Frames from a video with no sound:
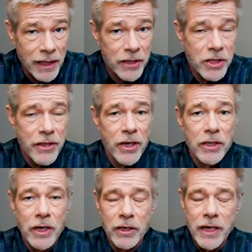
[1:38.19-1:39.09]
I saw that
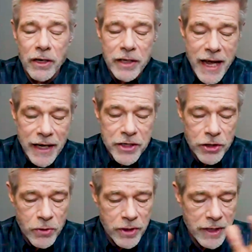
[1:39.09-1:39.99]
on X, your
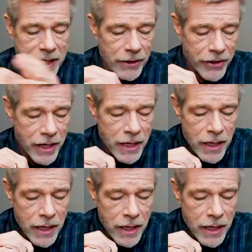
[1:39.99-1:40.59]
Twitter account there.